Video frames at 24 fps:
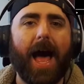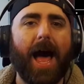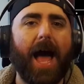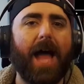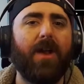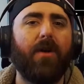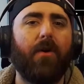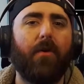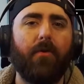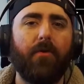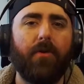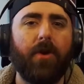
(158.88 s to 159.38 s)

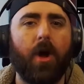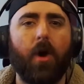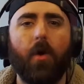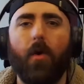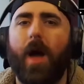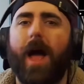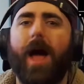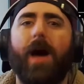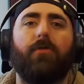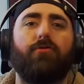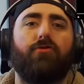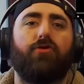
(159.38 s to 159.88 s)
don't know
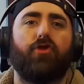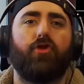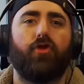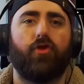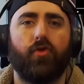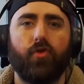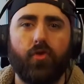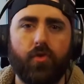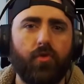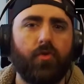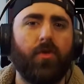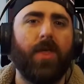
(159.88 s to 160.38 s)
how
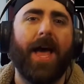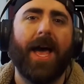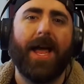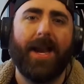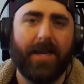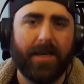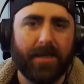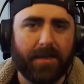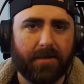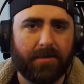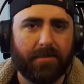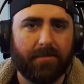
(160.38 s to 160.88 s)
true that
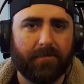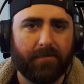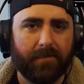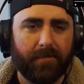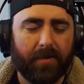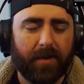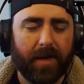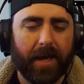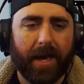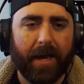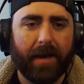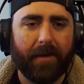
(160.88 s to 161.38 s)
is.
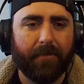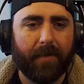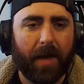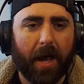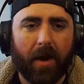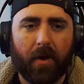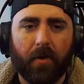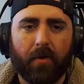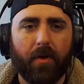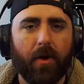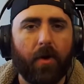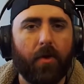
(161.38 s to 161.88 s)
Okay, I
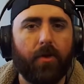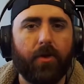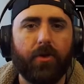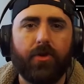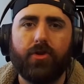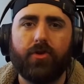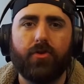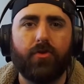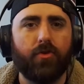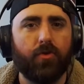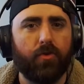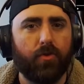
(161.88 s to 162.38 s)
don't know the
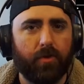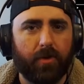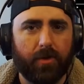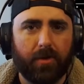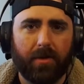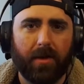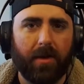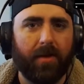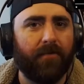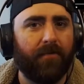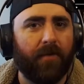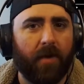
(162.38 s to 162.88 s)
truth
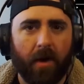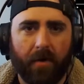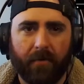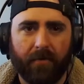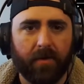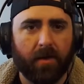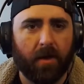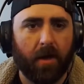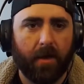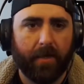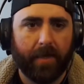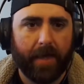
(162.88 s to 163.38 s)
involved
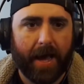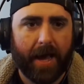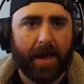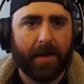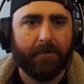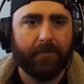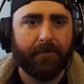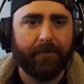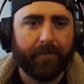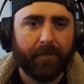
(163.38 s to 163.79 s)
with all that.